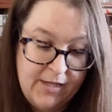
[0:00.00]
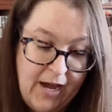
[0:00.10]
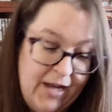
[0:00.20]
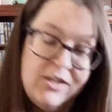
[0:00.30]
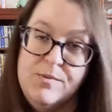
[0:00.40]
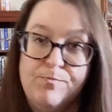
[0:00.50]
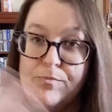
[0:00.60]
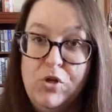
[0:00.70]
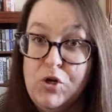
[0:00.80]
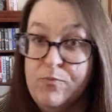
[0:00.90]
had a
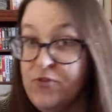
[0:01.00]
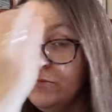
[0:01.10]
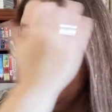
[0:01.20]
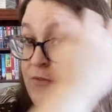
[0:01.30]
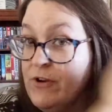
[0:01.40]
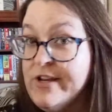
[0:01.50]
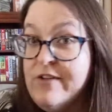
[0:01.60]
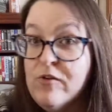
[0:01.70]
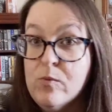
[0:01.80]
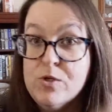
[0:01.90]
blurb from Jeffrey Deaver,